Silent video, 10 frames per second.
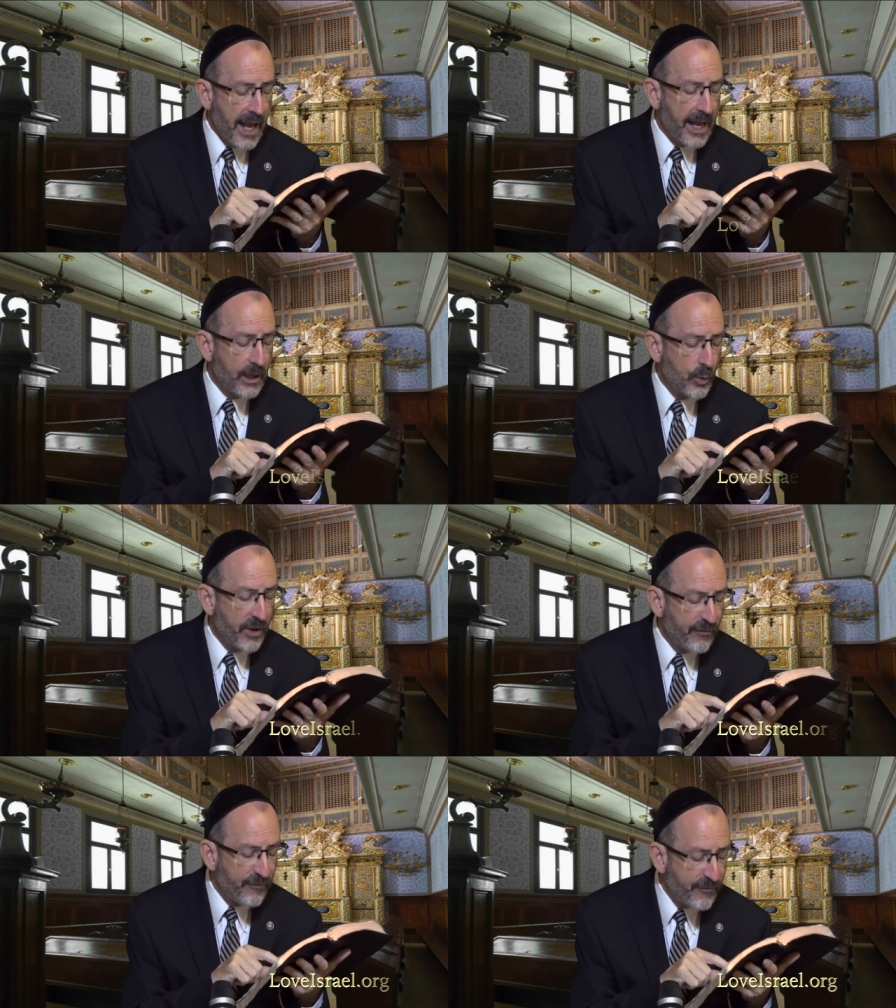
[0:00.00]
And
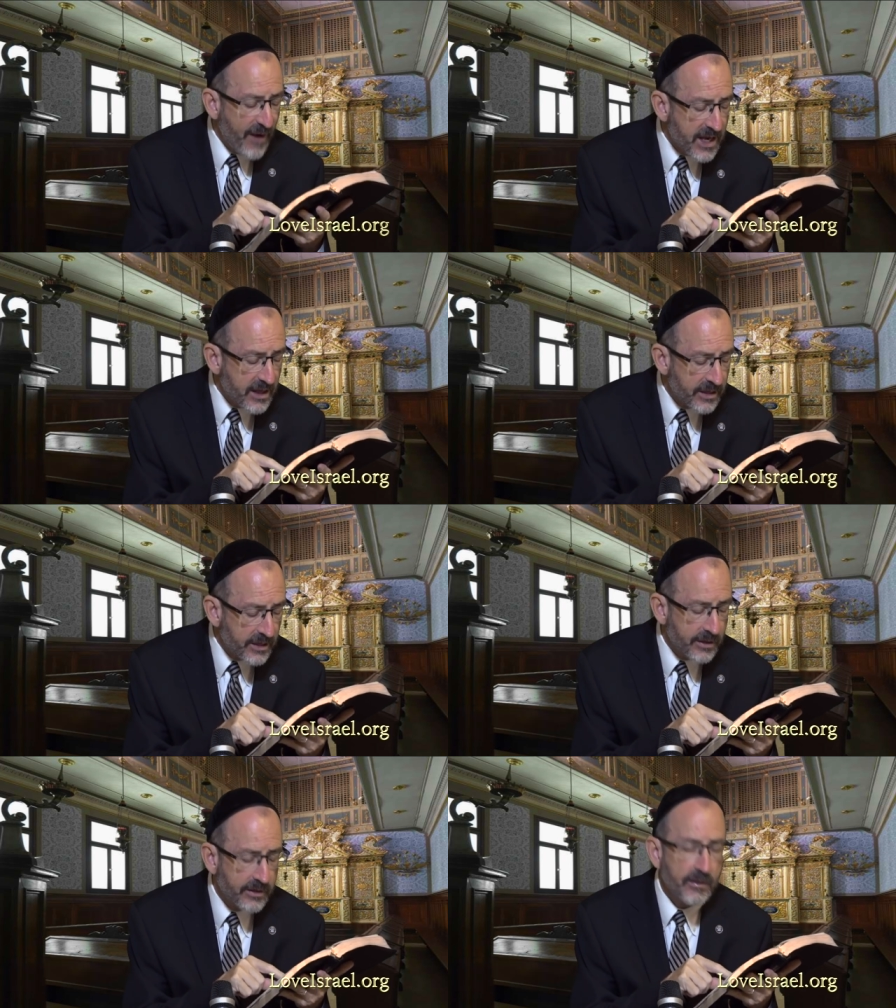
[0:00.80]
with
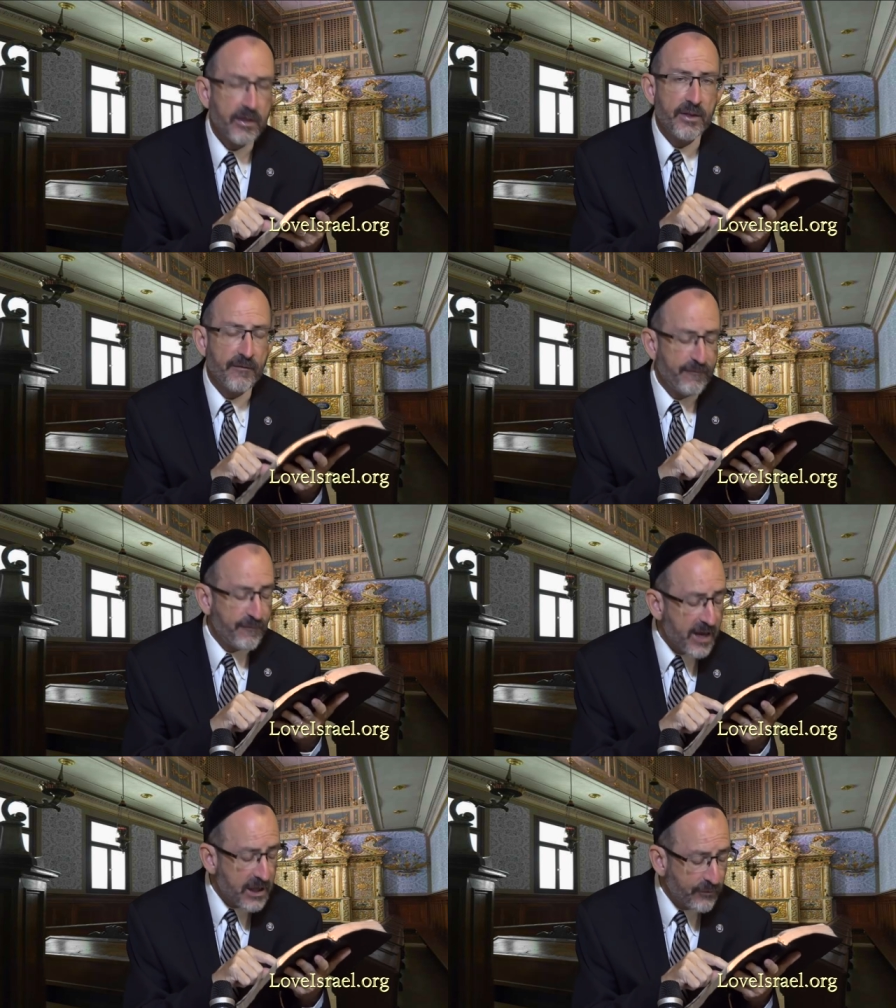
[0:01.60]
faith, the
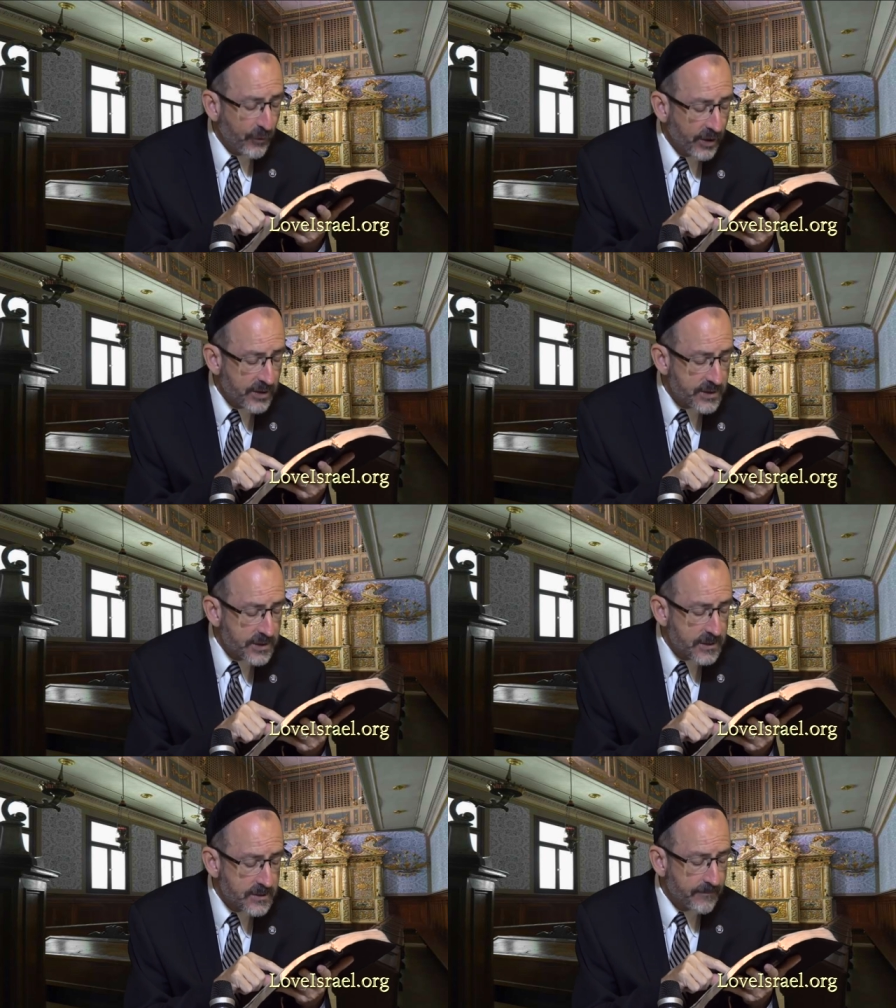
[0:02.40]

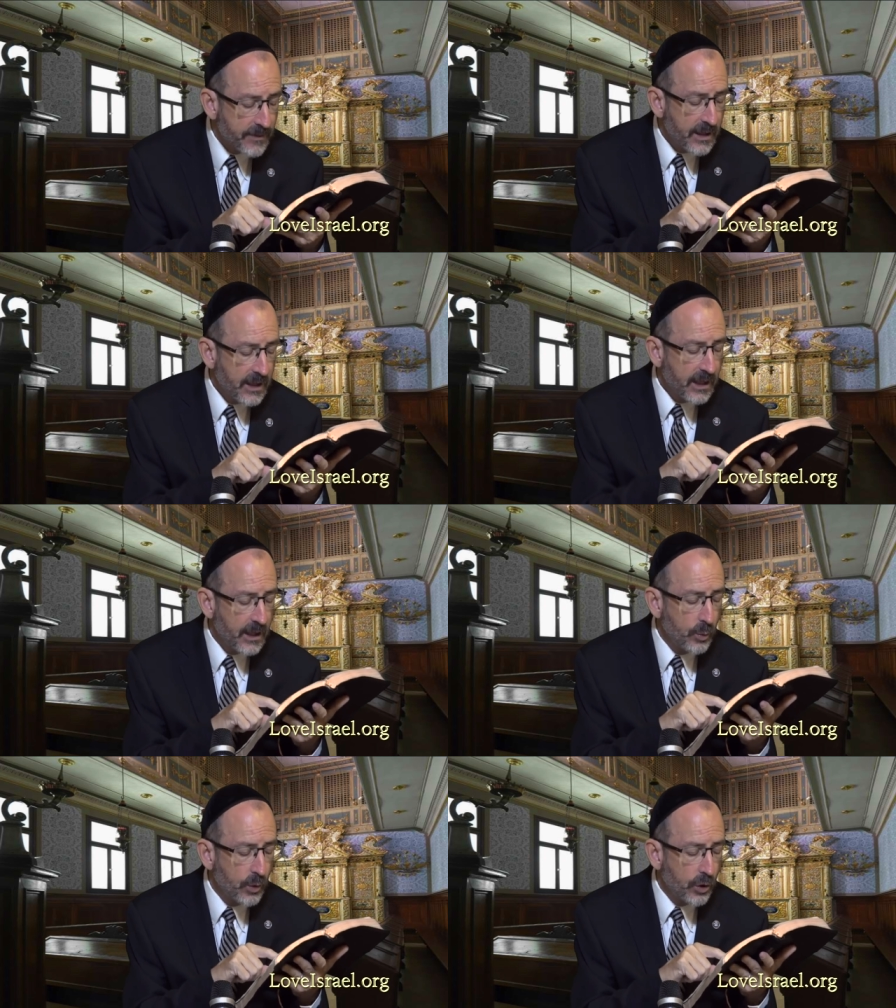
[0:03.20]
faithfulness,
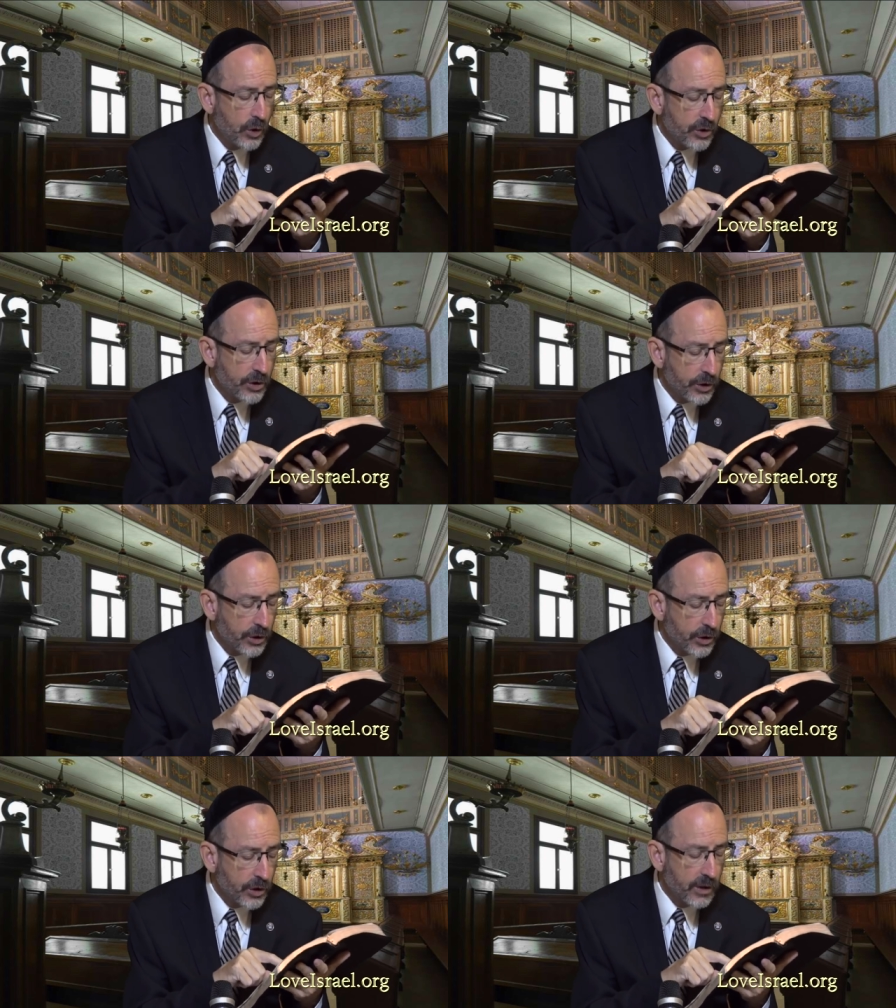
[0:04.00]
he will
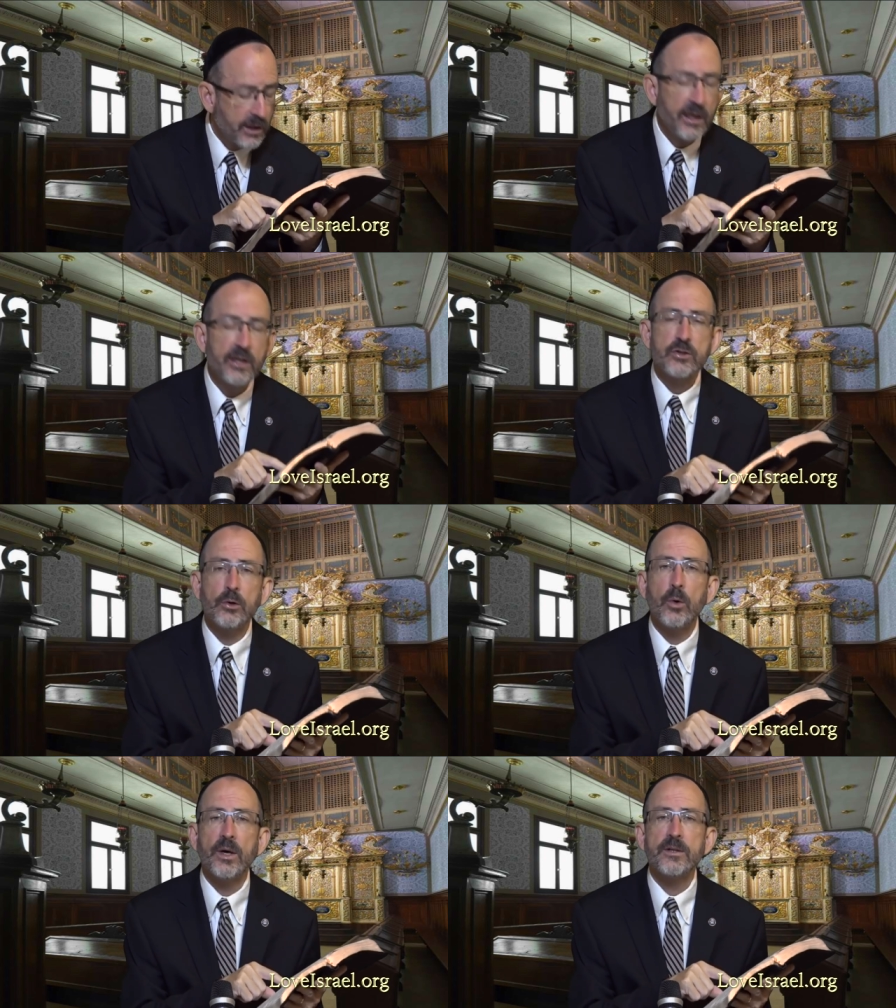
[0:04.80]
gird his
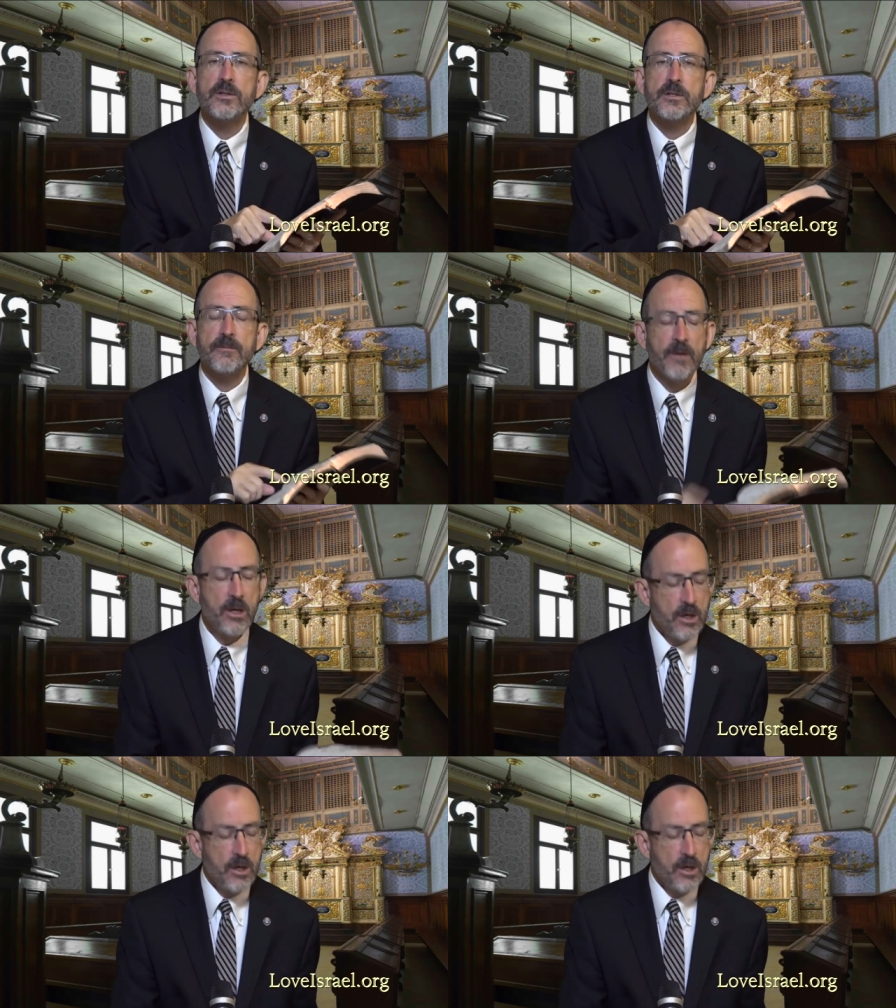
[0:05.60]
loins.